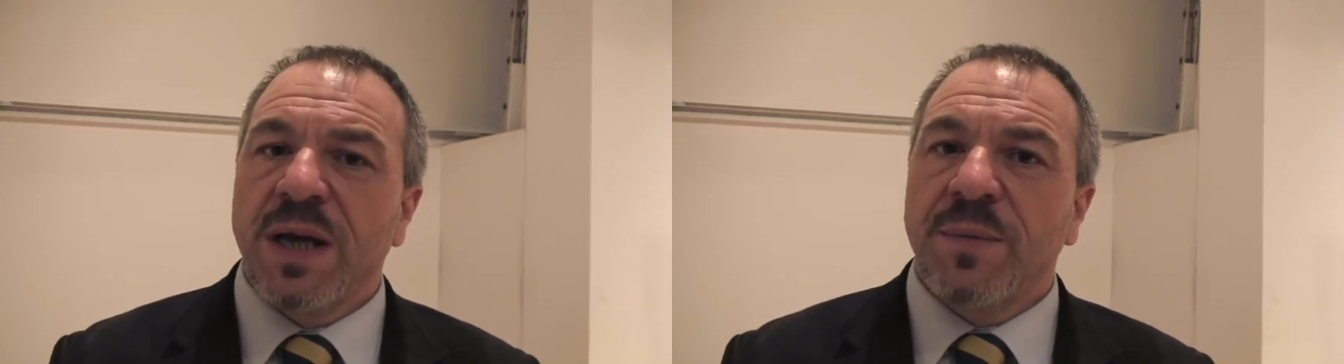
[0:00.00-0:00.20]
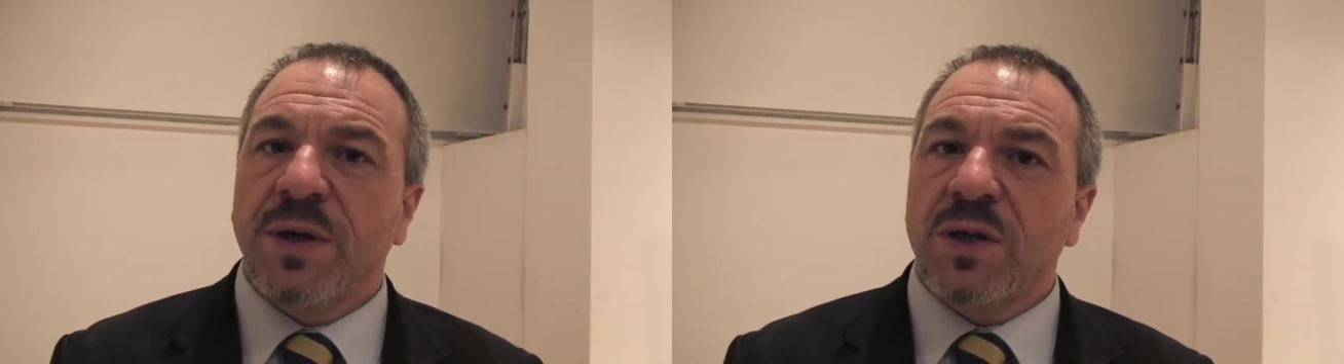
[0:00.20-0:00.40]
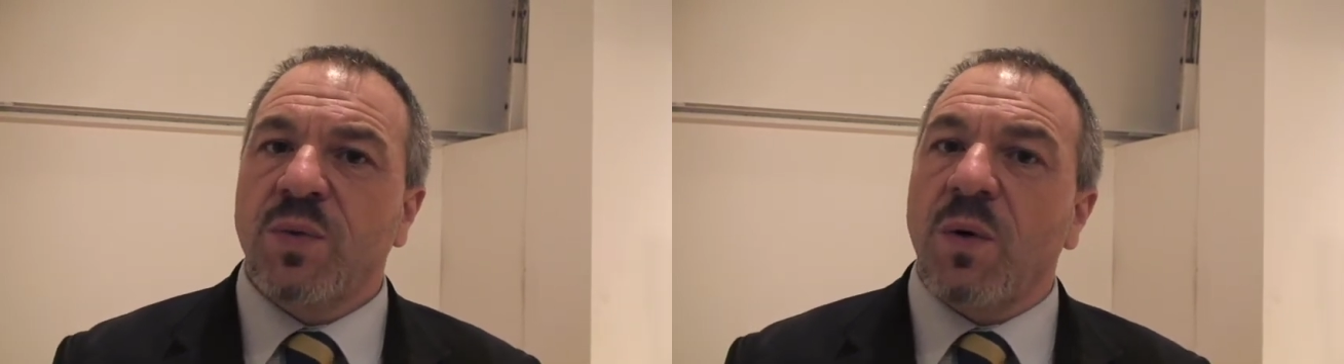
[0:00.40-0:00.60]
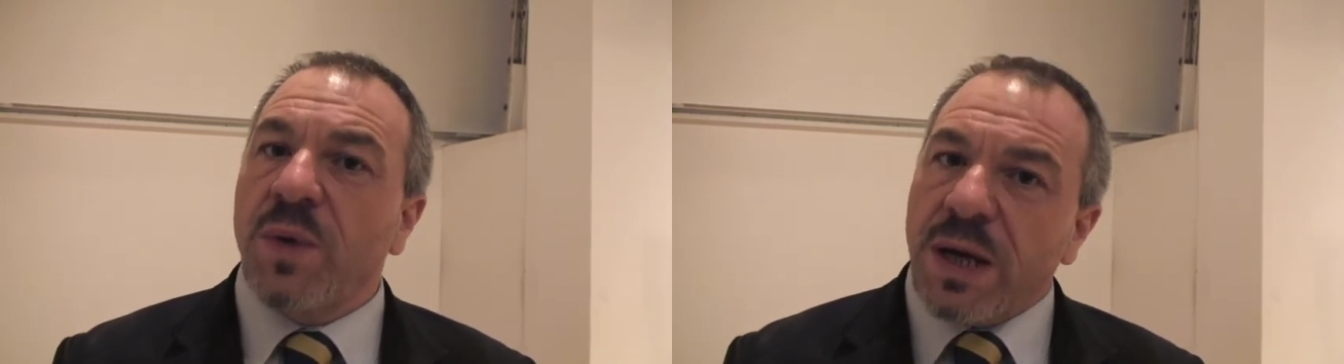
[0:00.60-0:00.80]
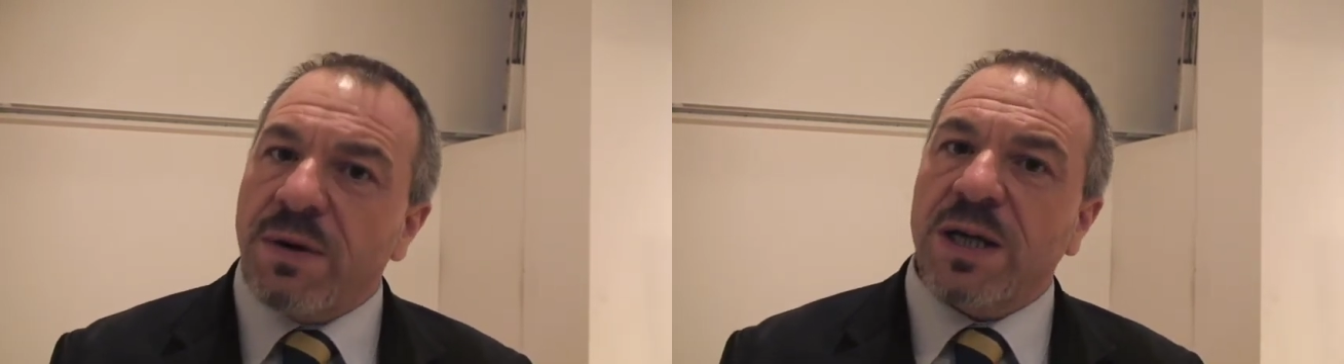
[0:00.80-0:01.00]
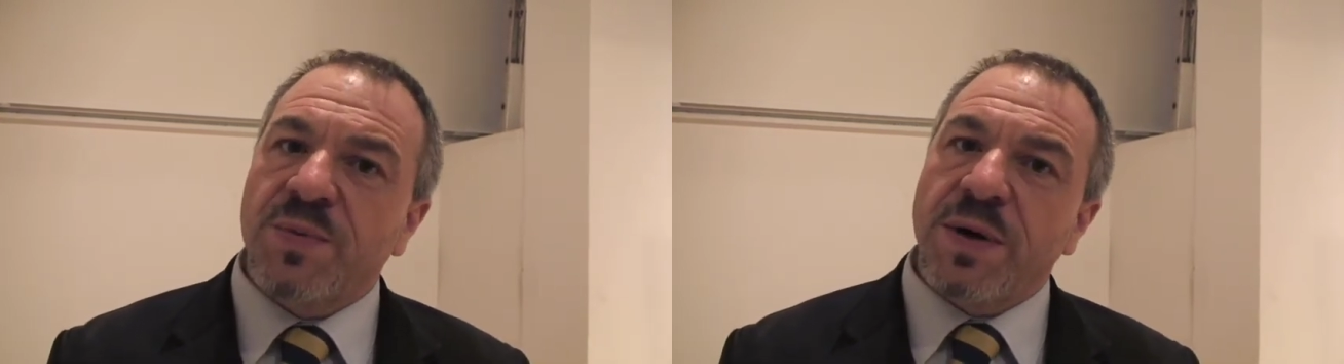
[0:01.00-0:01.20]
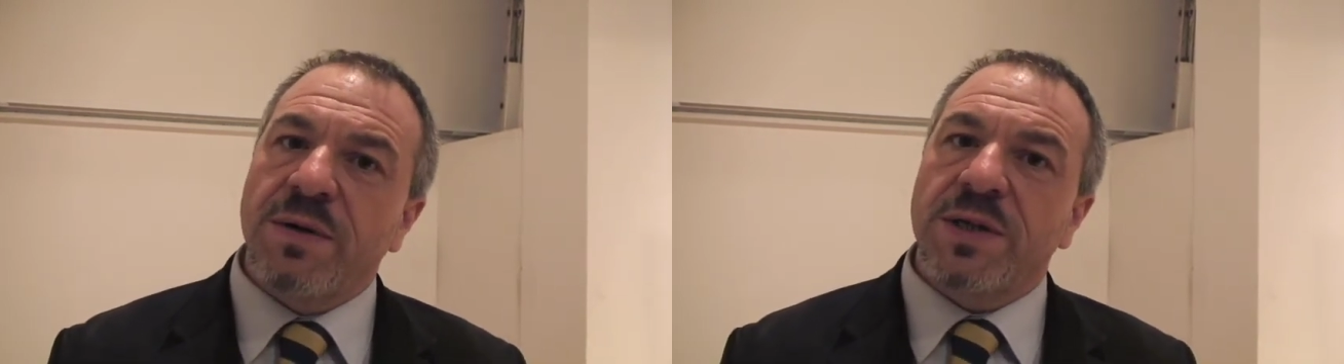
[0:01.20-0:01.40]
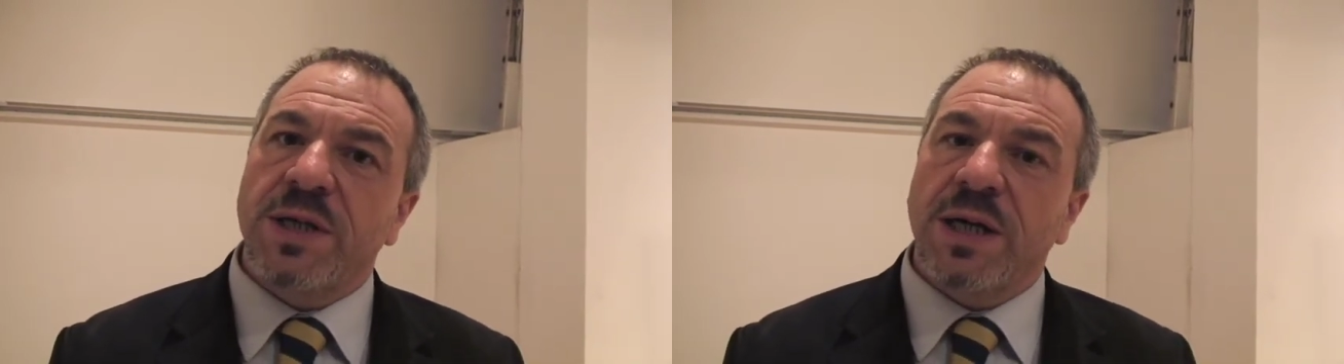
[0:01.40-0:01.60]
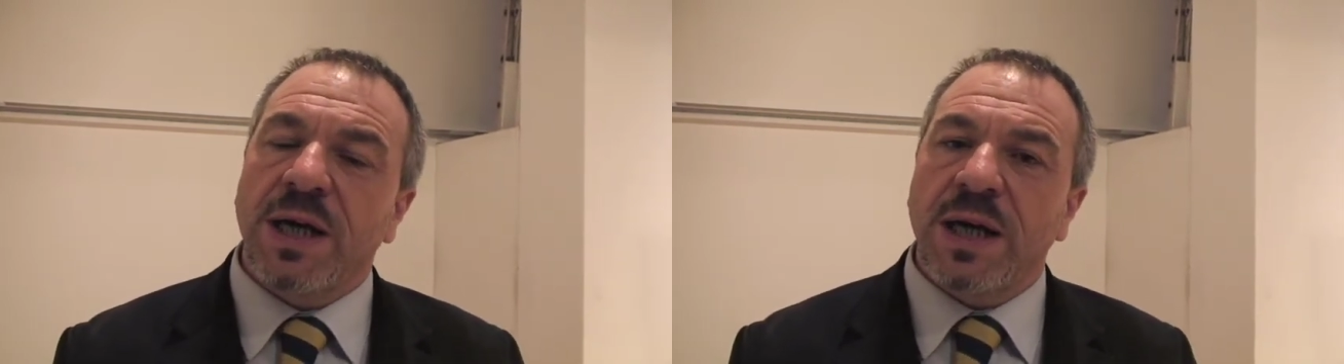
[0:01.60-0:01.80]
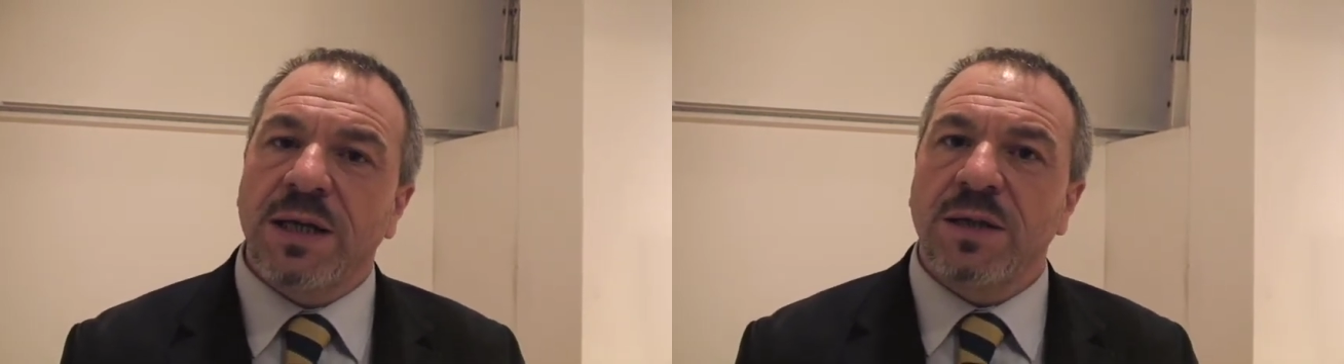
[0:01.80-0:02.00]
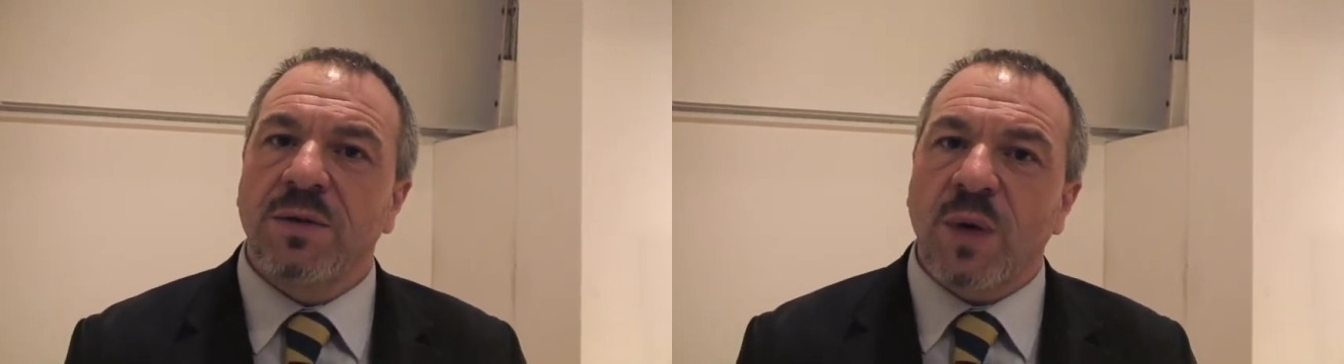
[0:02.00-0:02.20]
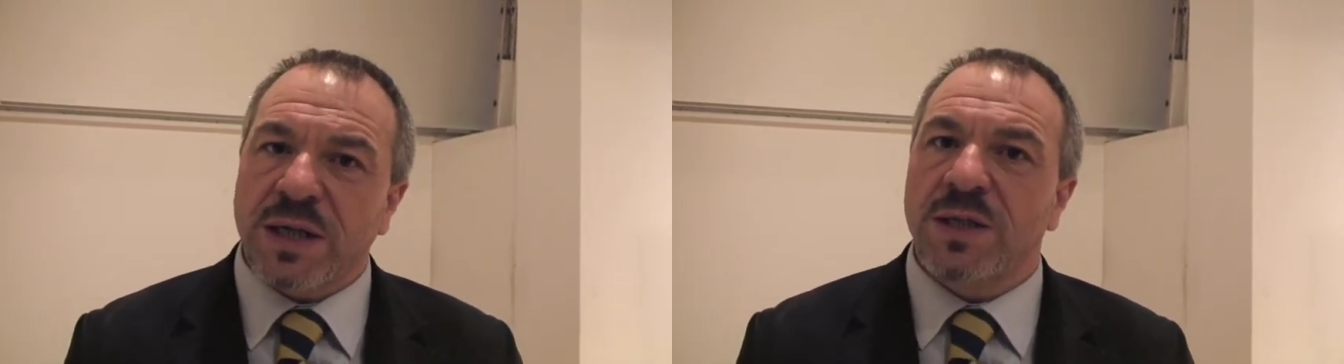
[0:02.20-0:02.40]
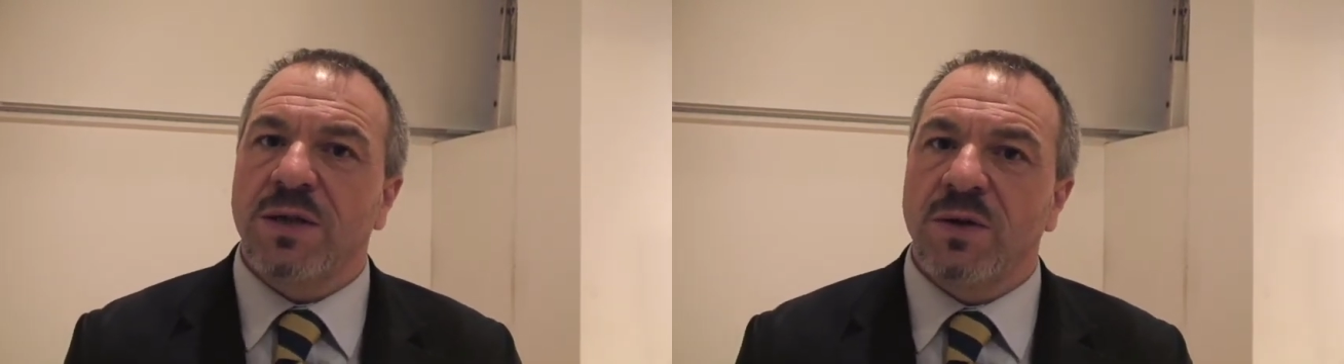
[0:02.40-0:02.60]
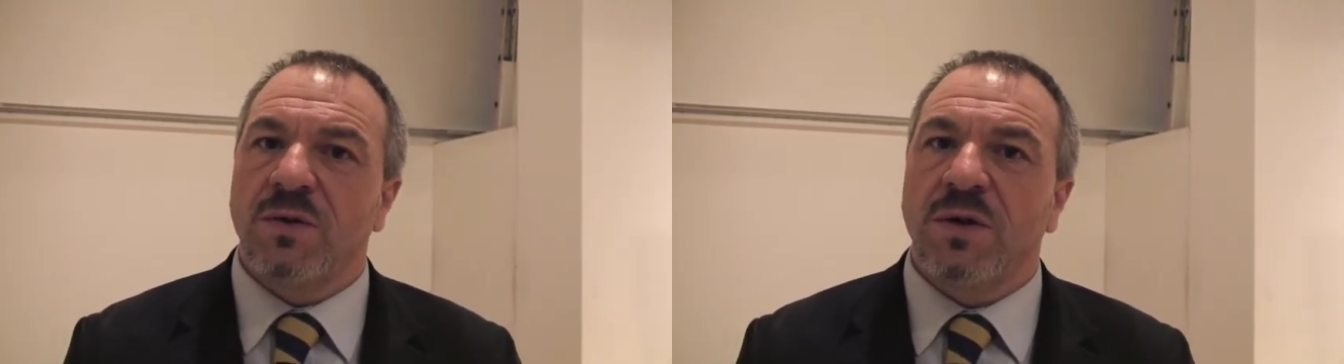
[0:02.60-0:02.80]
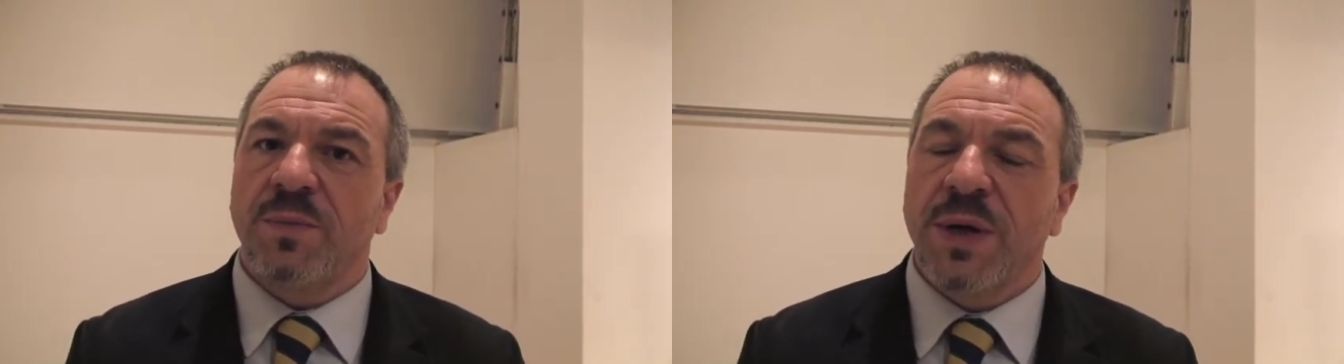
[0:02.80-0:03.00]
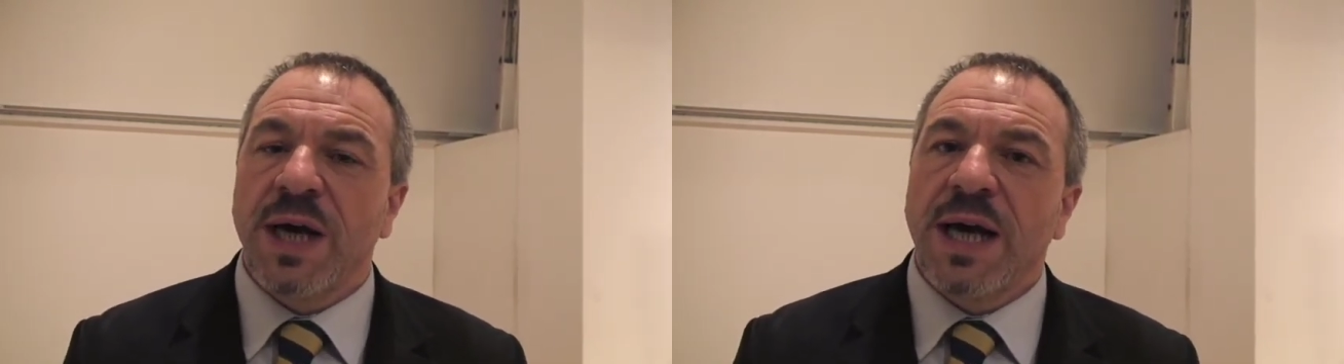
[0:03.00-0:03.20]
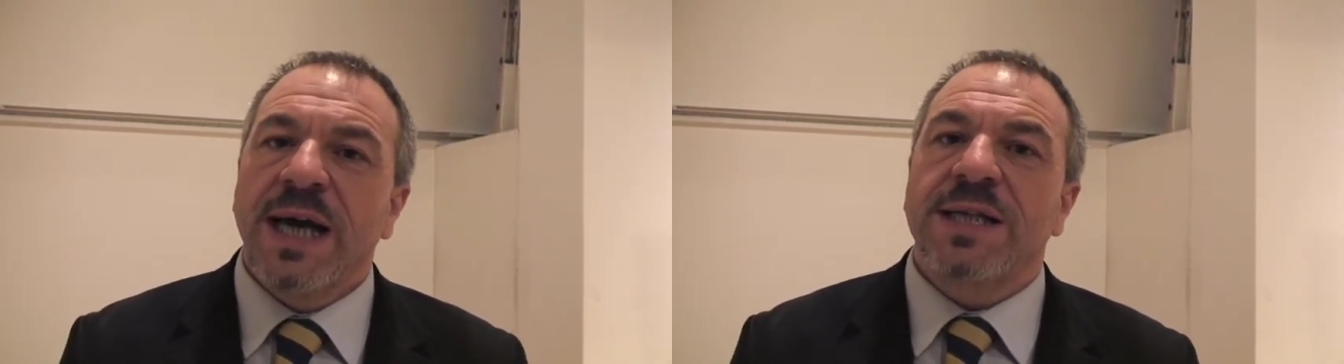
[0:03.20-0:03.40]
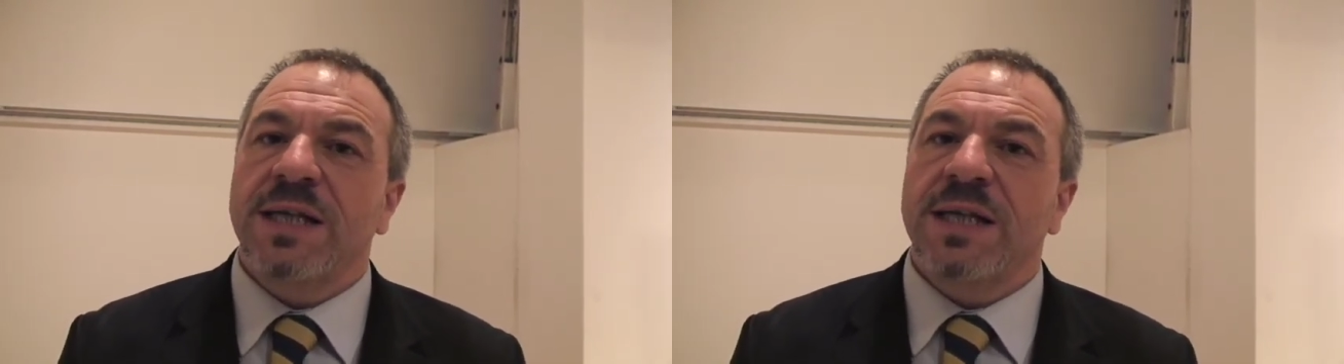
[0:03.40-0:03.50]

because what we're experiencing in Western Europe is a